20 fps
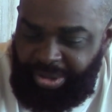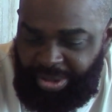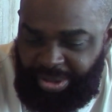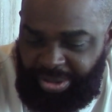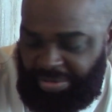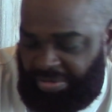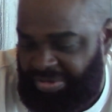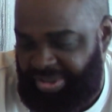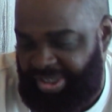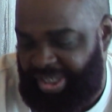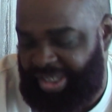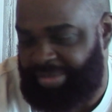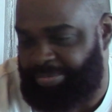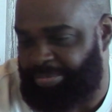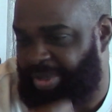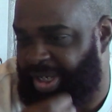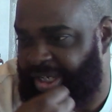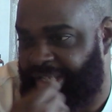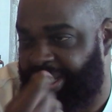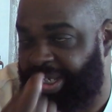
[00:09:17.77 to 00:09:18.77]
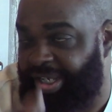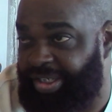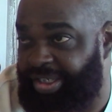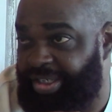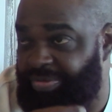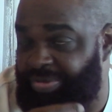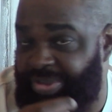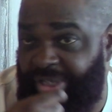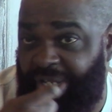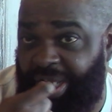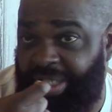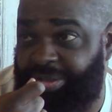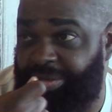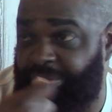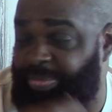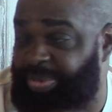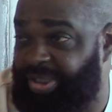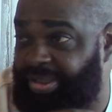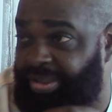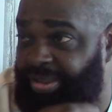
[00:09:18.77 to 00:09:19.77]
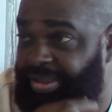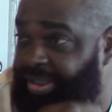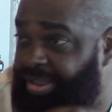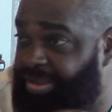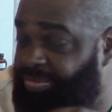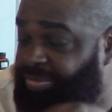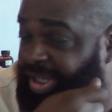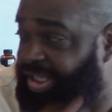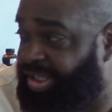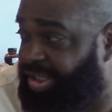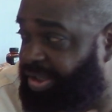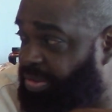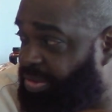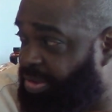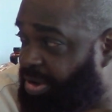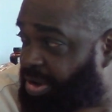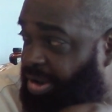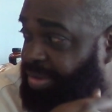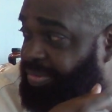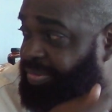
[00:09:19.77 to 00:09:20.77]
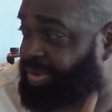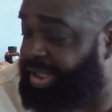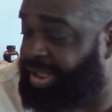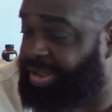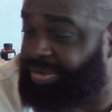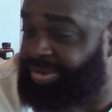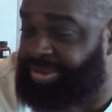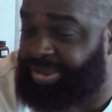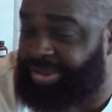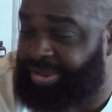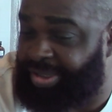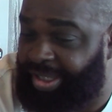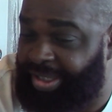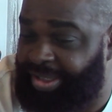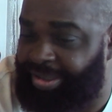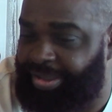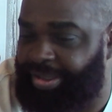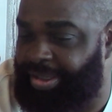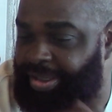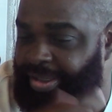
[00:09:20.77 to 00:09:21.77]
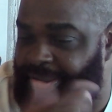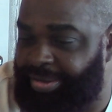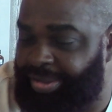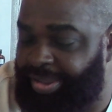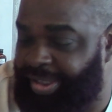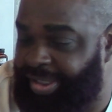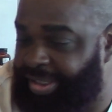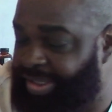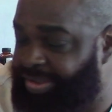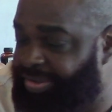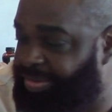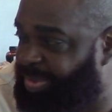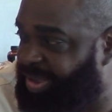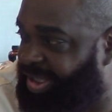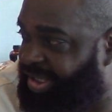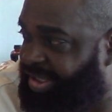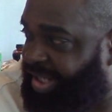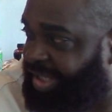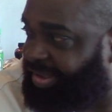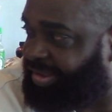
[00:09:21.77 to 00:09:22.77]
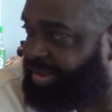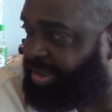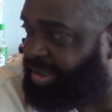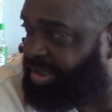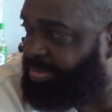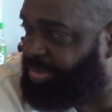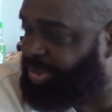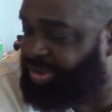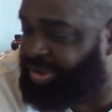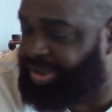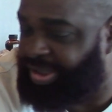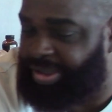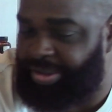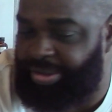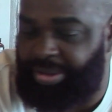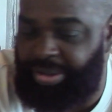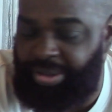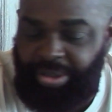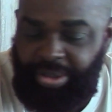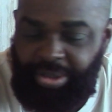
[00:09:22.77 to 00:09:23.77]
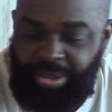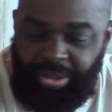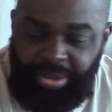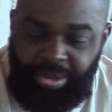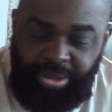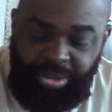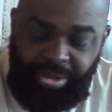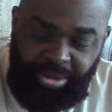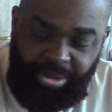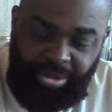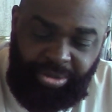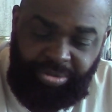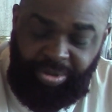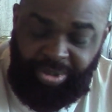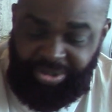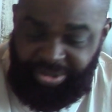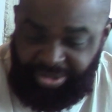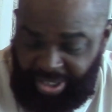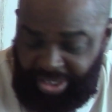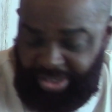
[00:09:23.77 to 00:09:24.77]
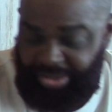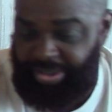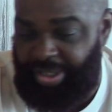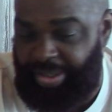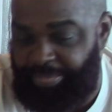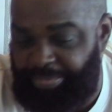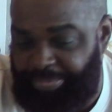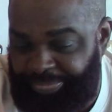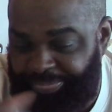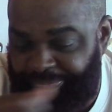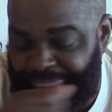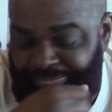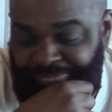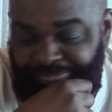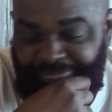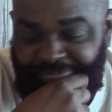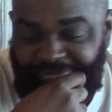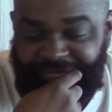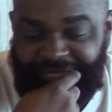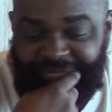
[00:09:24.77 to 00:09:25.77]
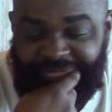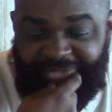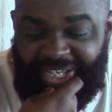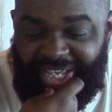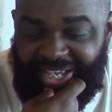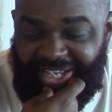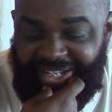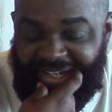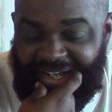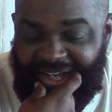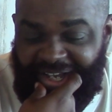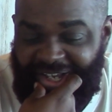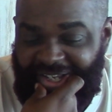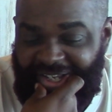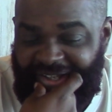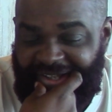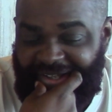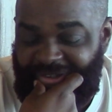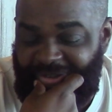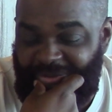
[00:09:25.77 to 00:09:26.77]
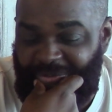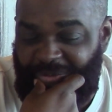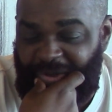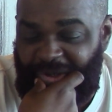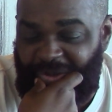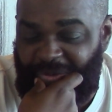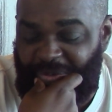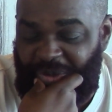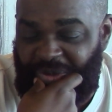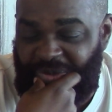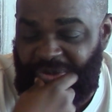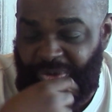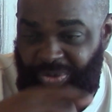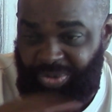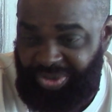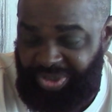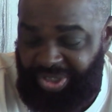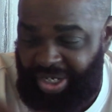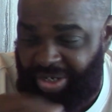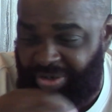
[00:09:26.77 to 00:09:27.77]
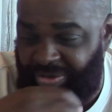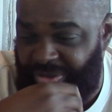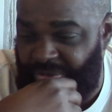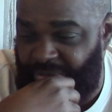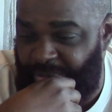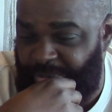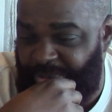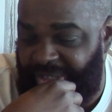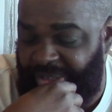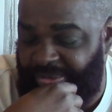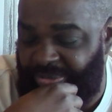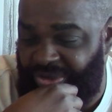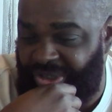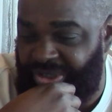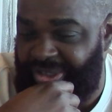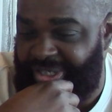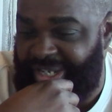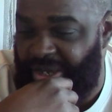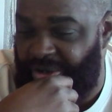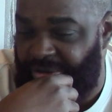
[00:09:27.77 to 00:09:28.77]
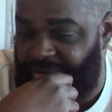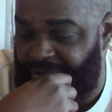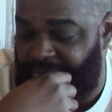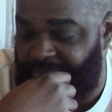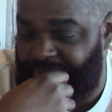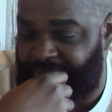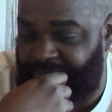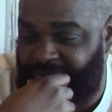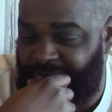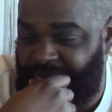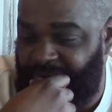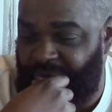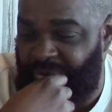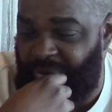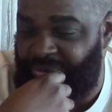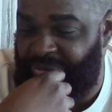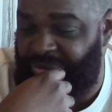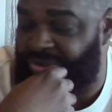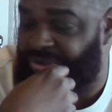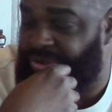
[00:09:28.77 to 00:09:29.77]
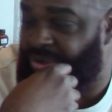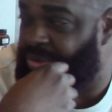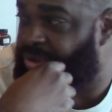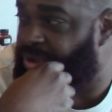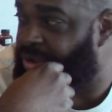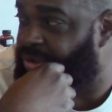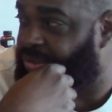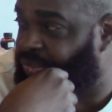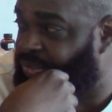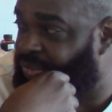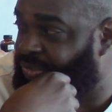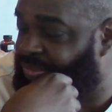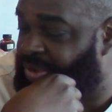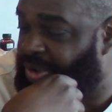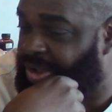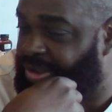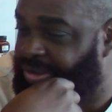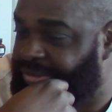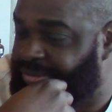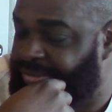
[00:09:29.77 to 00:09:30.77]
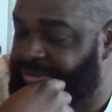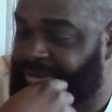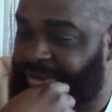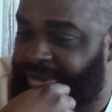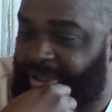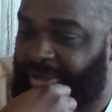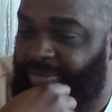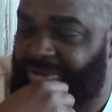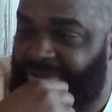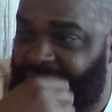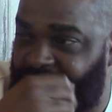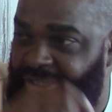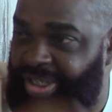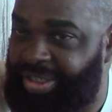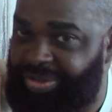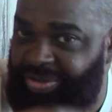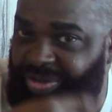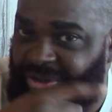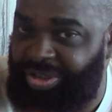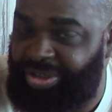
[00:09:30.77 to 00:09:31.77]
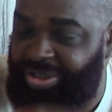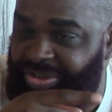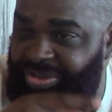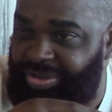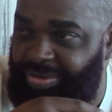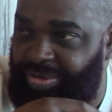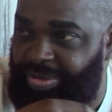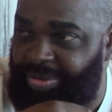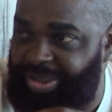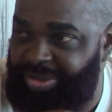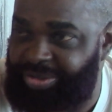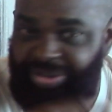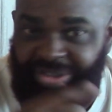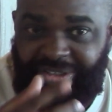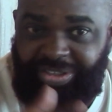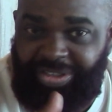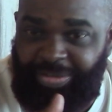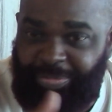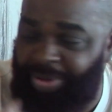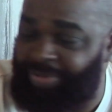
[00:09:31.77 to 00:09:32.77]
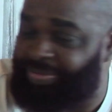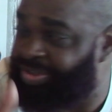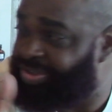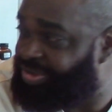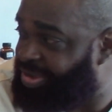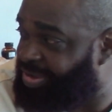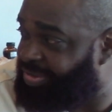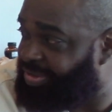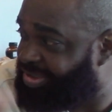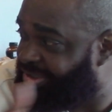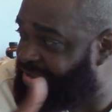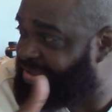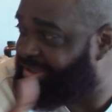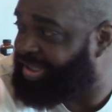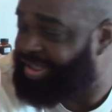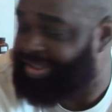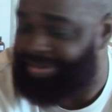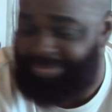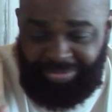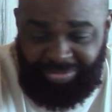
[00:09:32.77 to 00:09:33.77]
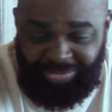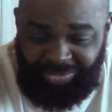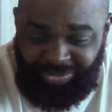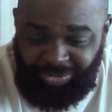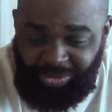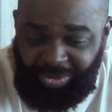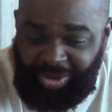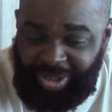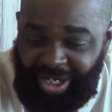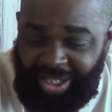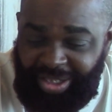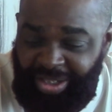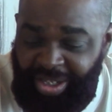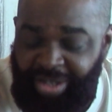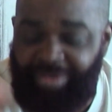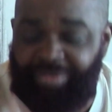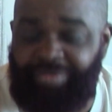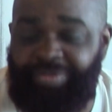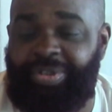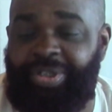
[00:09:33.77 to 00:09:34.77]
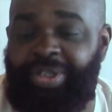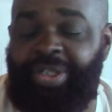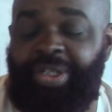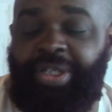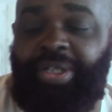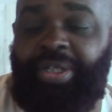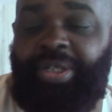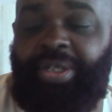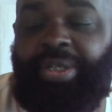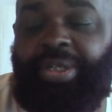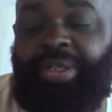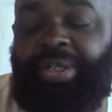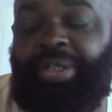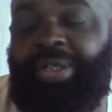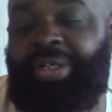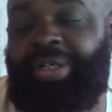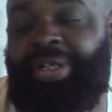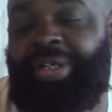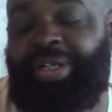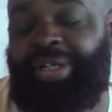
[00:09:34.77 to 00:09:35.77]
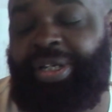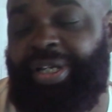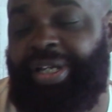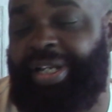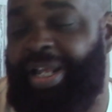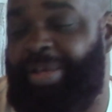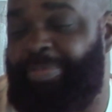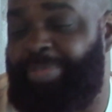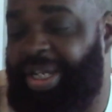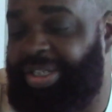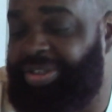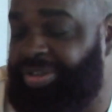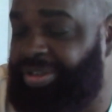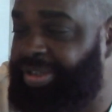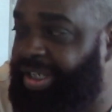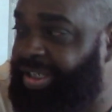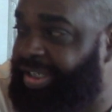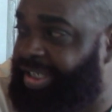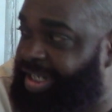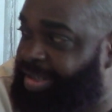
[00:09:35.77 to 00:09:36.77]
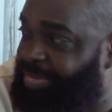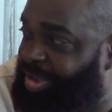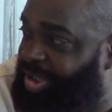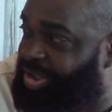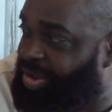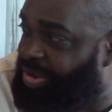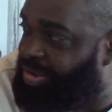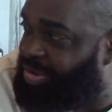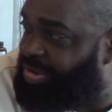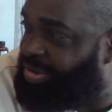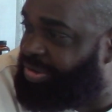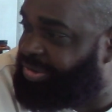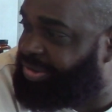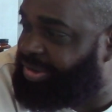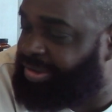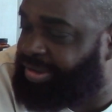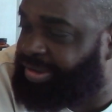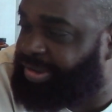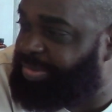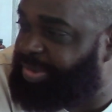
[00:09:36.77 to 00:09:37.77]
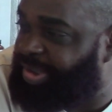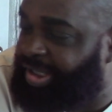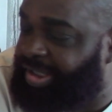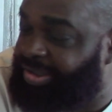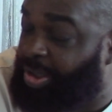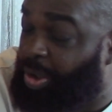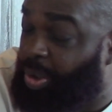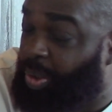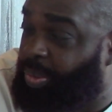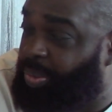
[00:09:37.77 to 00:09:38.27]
It was like, my idea was not to be in radio or on radio. It's just like, it gets to be connected to the community. Right. So I signed up. And the person who was there was a woman named Jen Downham, who hosted a show called Groove Garden. And I started listening to it. I'm like, this is the perfect show. This is, like, what I love. And I begged her, like, can I be a co-host? She looked at me like, no.